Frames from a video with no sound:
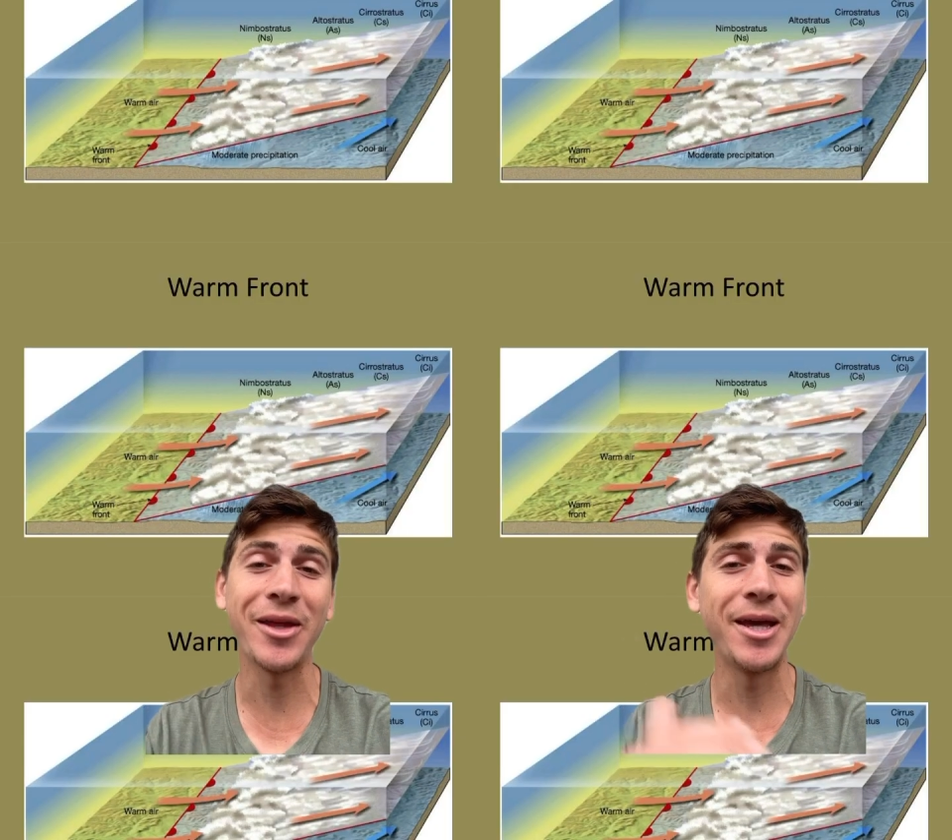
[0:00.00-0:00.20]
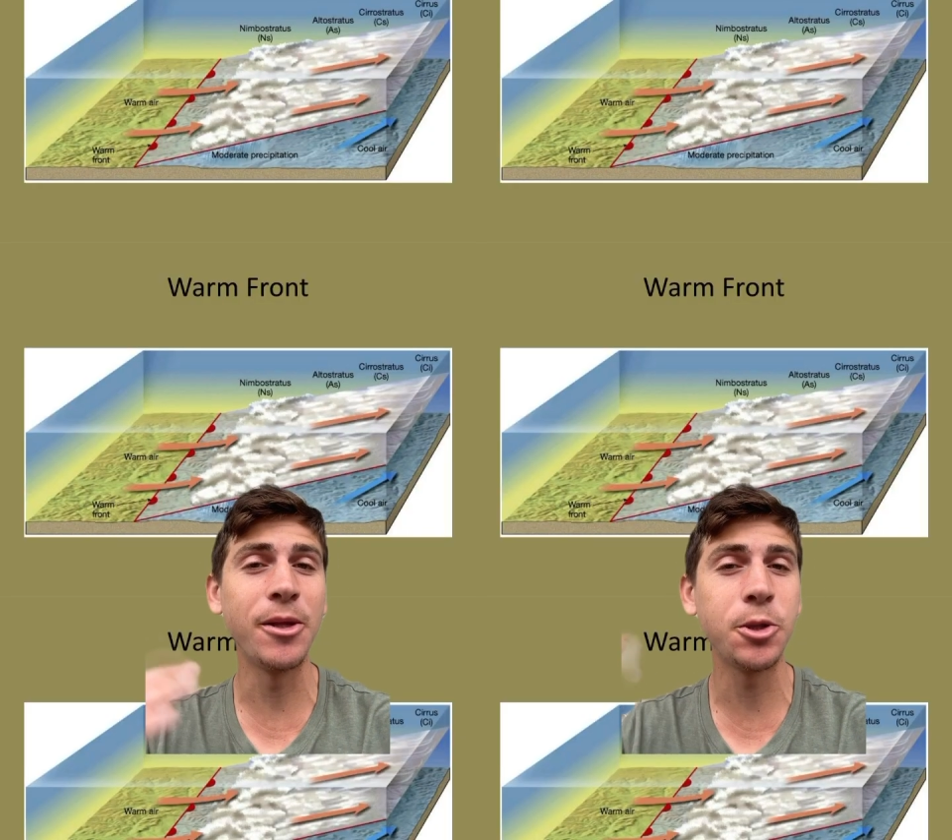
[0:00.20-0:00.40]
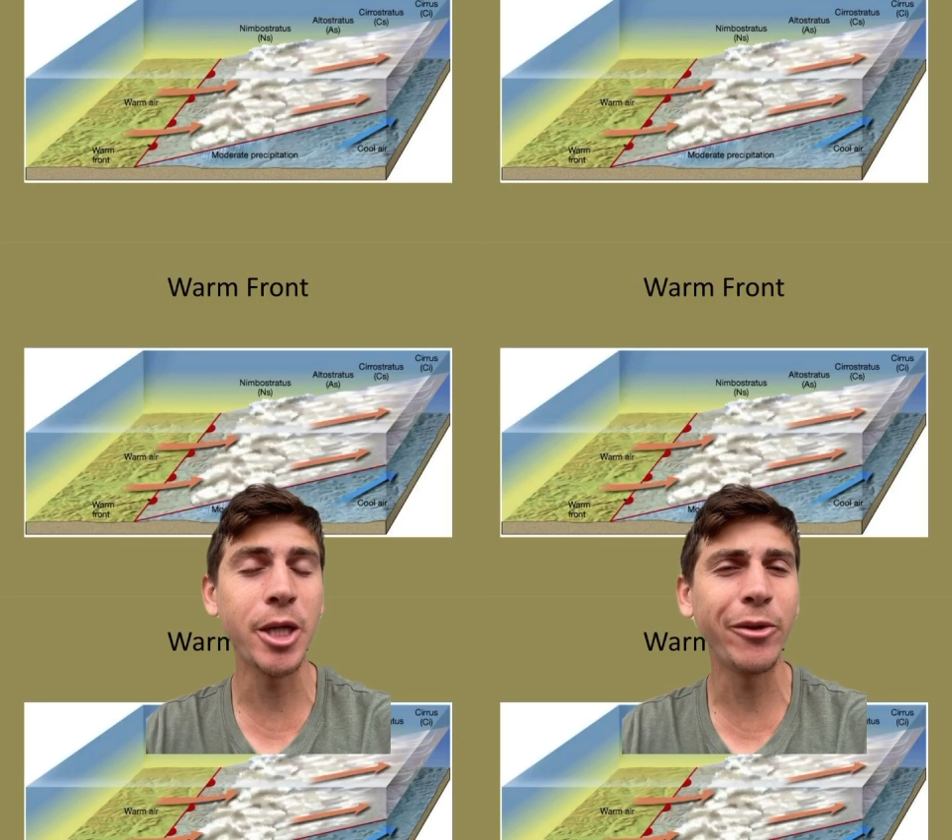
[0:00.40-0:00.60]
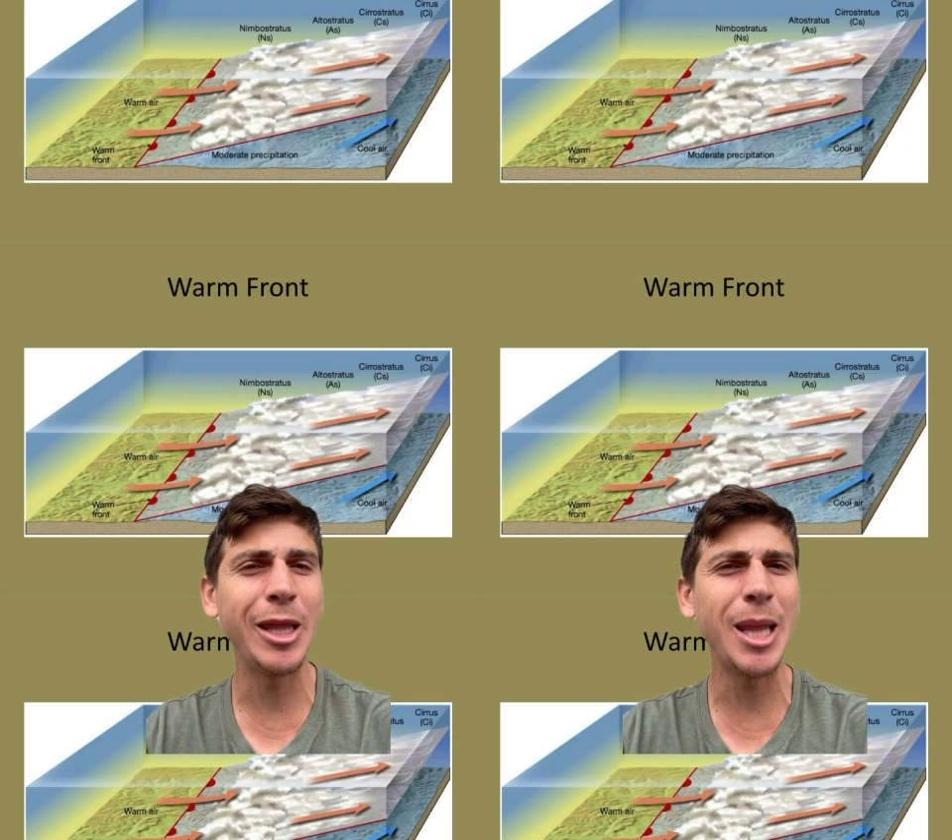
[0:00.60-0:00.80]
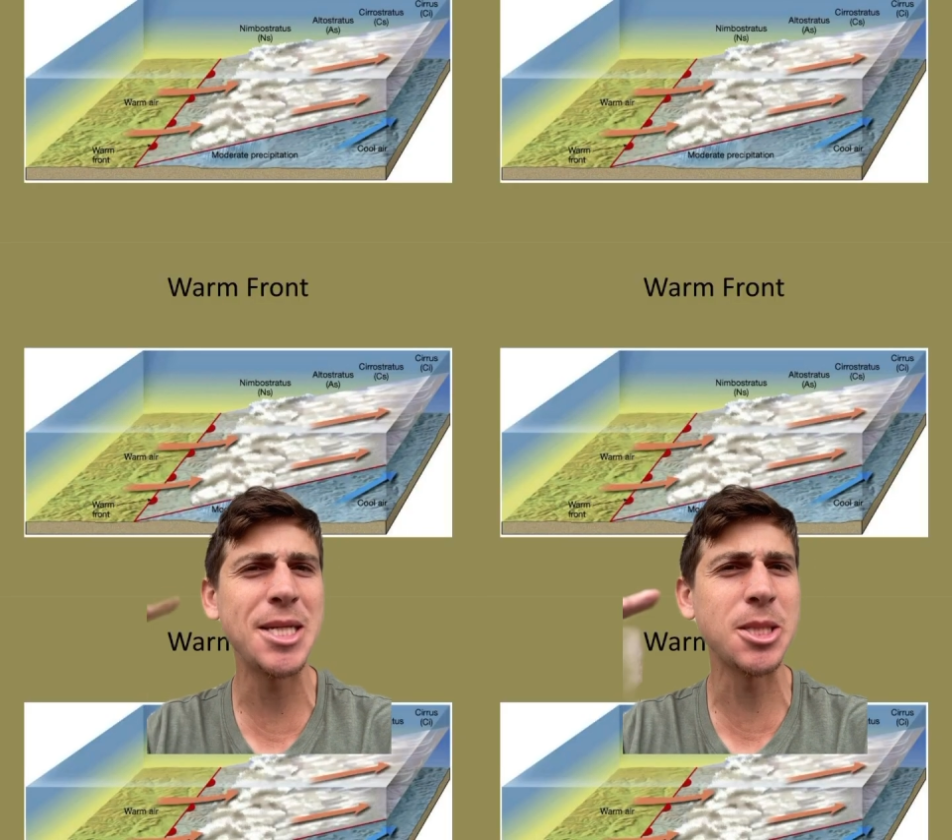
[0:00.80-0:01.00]
and they're generally
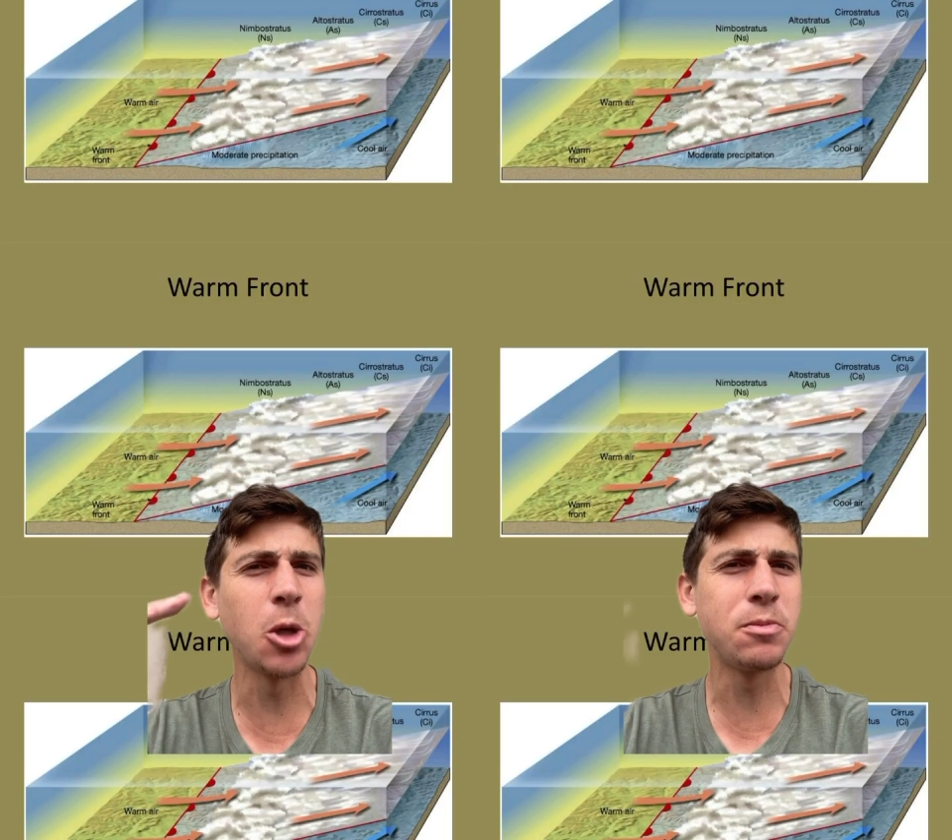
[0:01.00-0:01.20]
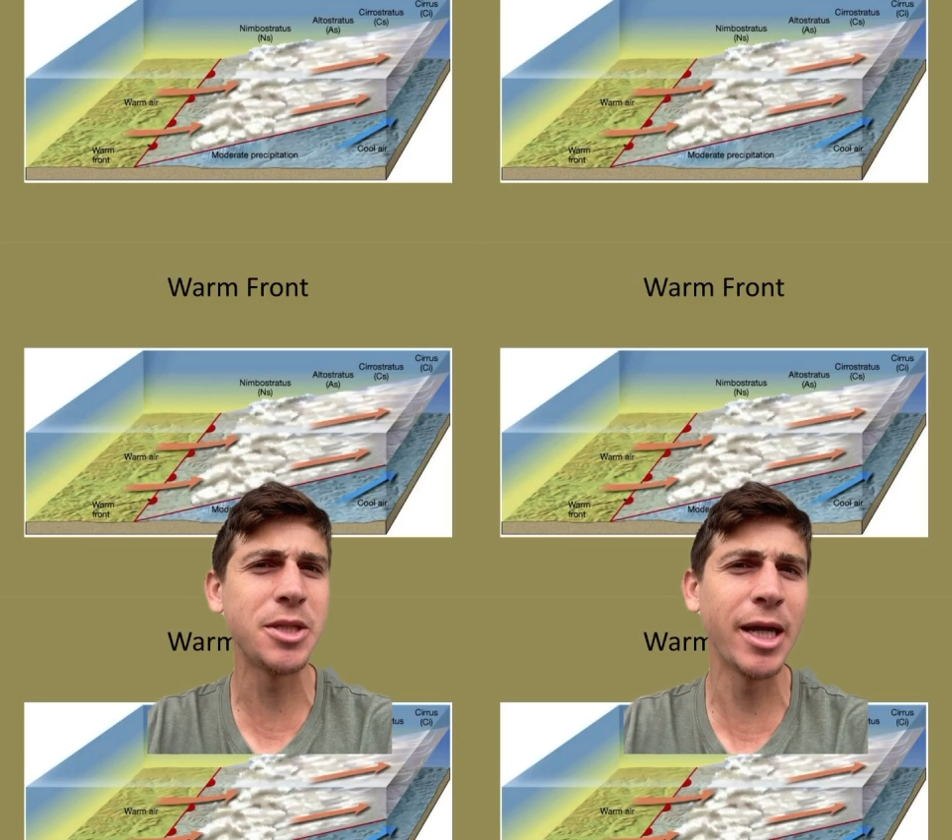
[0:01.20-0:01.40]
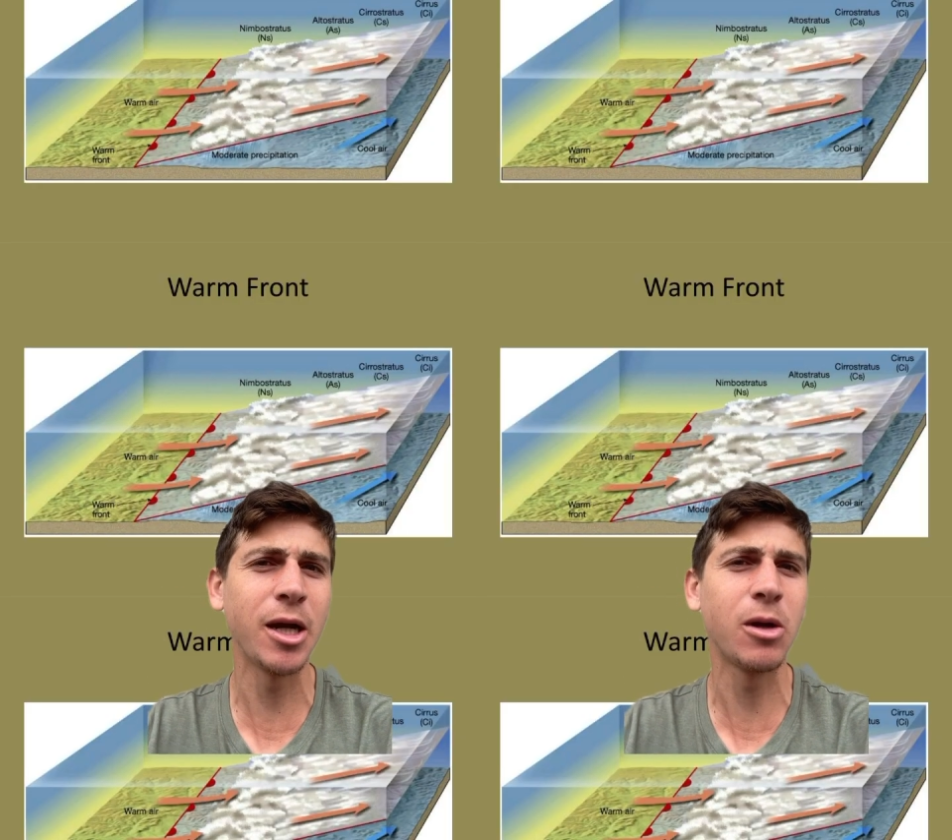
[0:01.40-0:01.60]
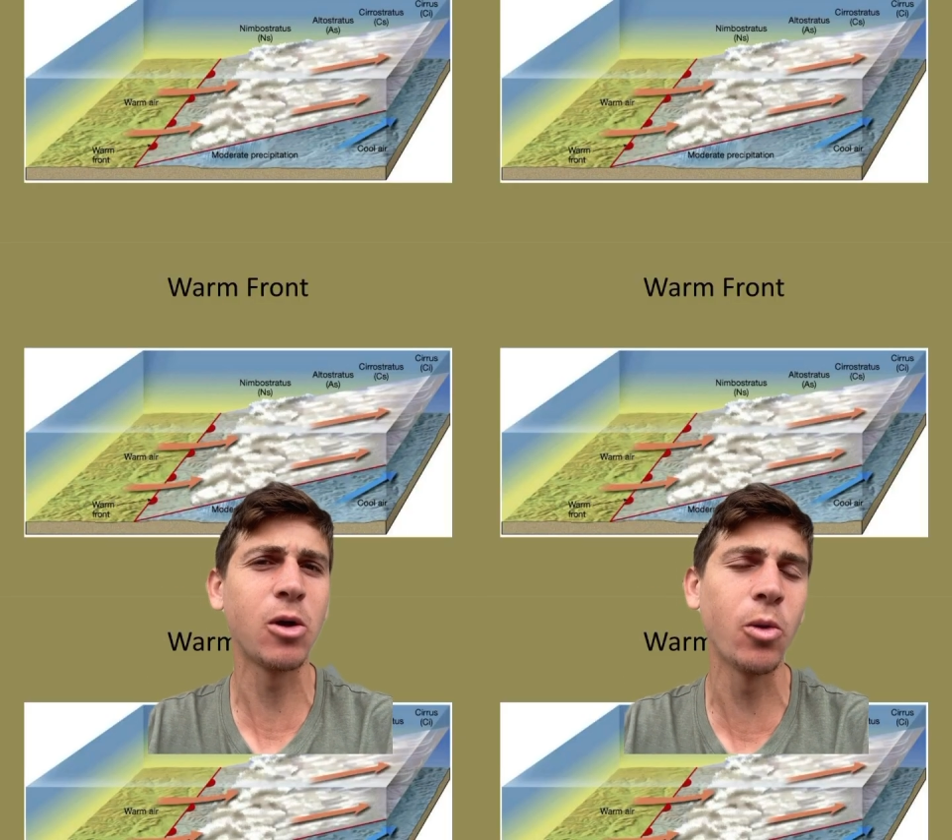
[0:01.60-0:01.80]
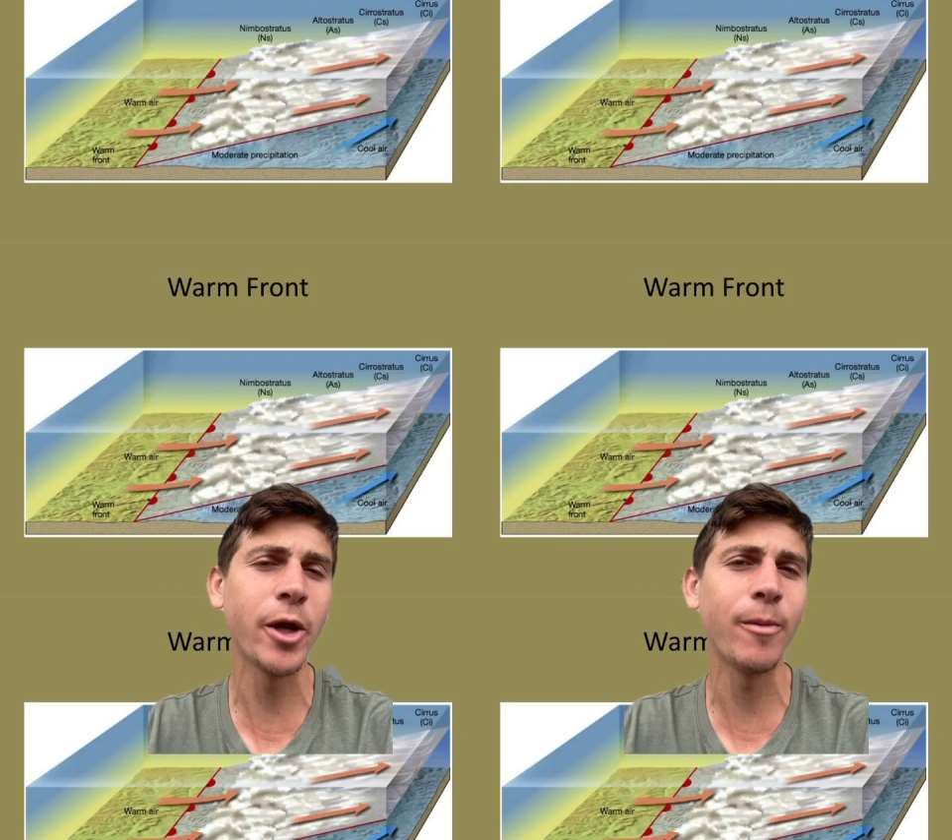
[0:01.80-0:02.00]
less sloped than
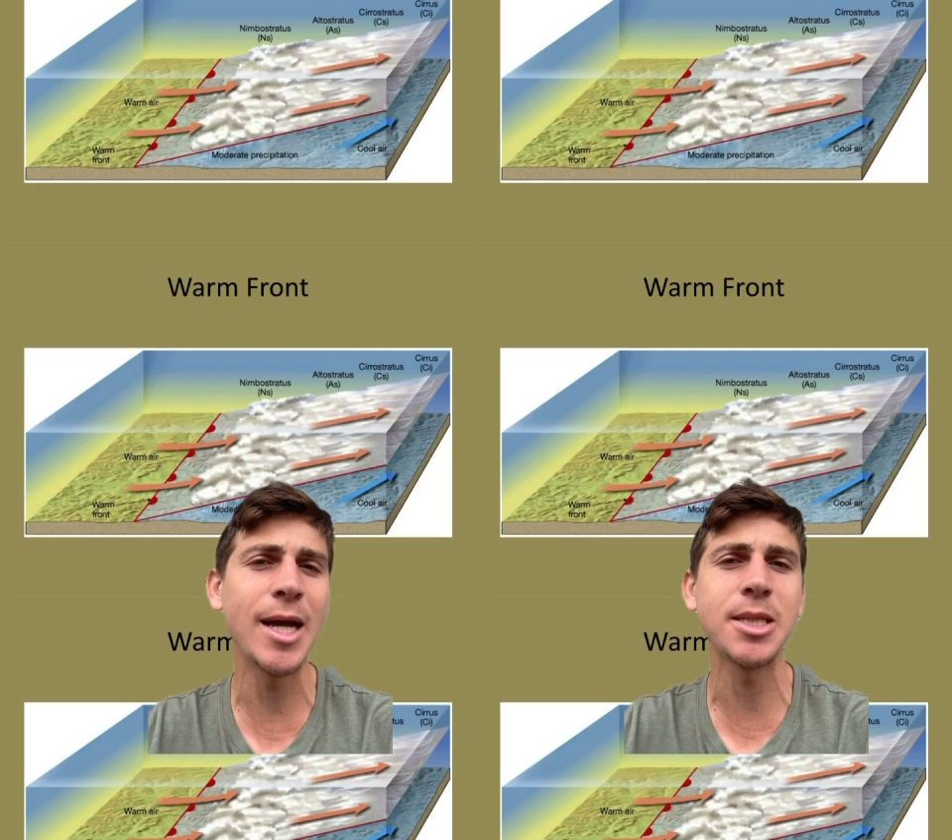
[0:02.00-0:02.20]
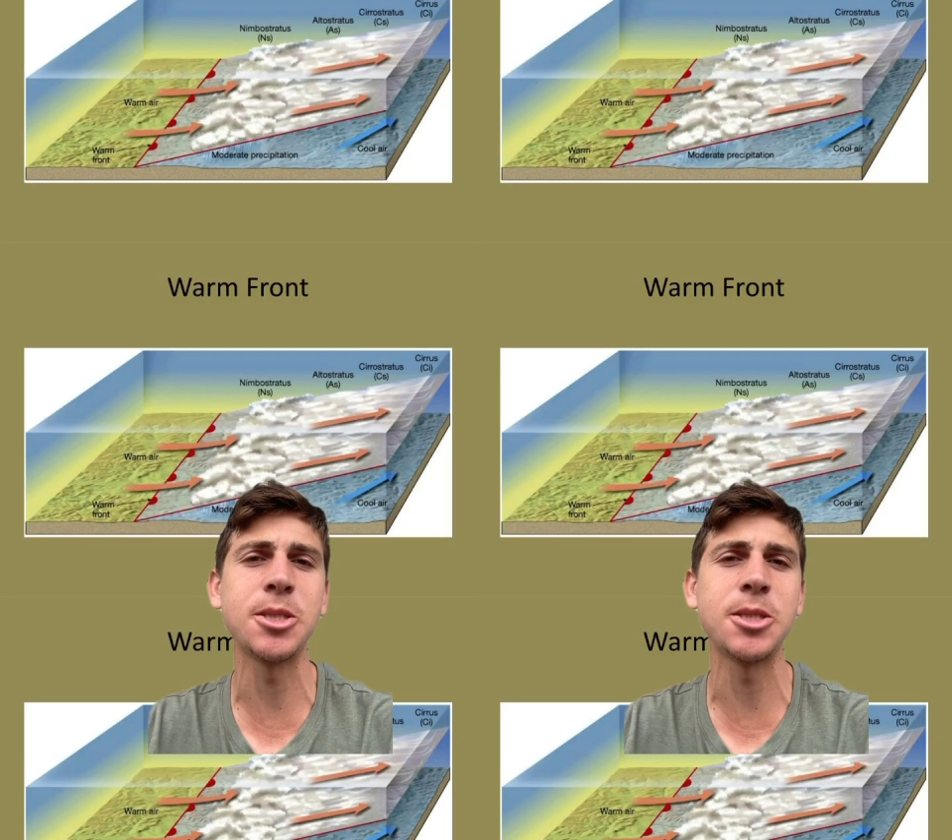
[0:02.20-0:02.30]
cold air masses,